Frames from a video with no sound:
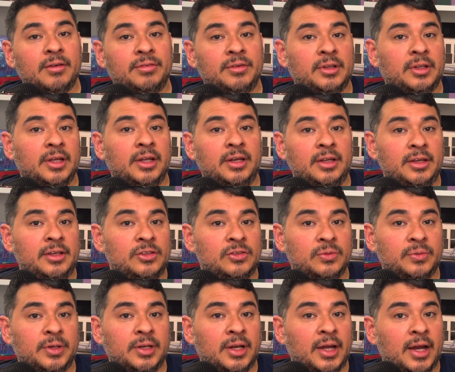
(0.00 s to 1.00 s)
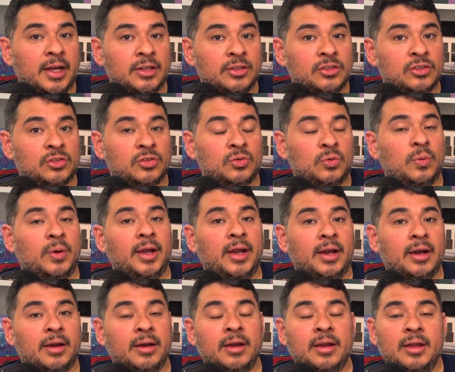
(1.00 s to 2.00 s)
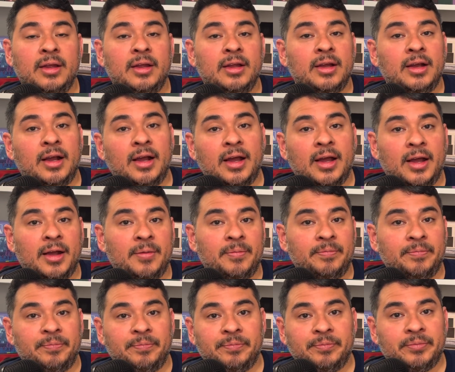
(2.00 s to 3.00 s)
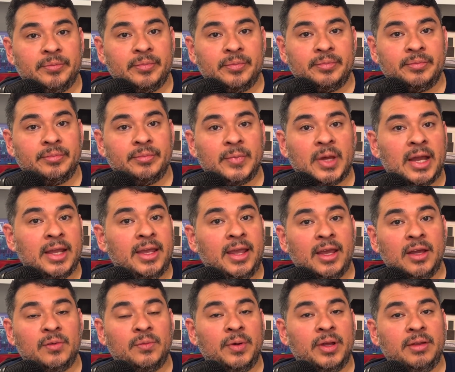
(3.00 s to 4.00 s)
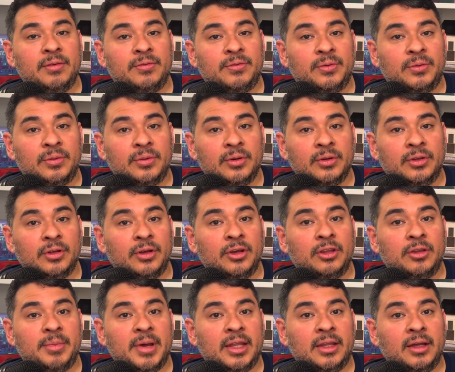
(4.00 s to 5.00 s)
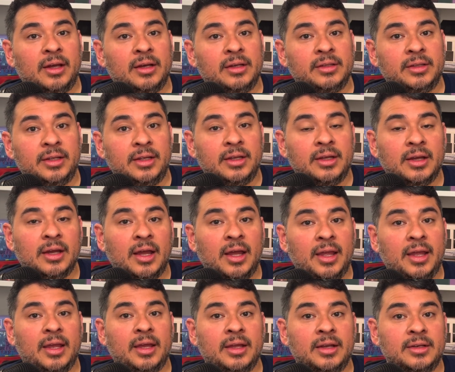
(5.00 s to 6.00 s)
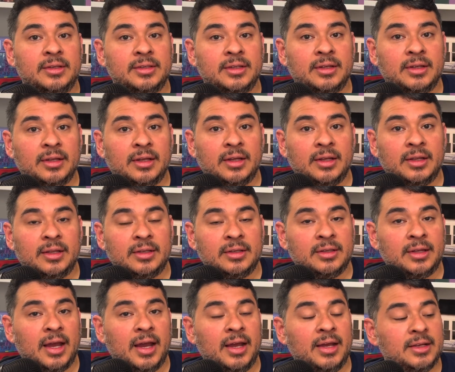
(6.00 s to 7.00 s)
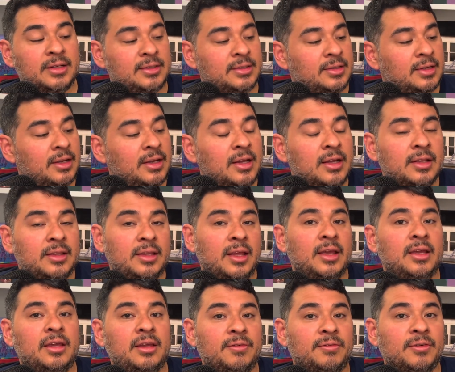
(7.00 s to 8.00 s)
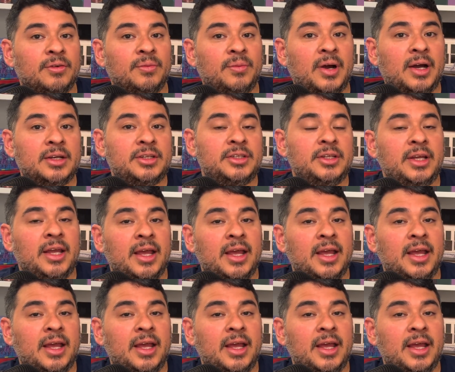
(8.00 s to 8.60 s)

Clint Eastwood, I swear. I can't wait for The Good, the Bad, the Ugly. And guys, thank you for watching.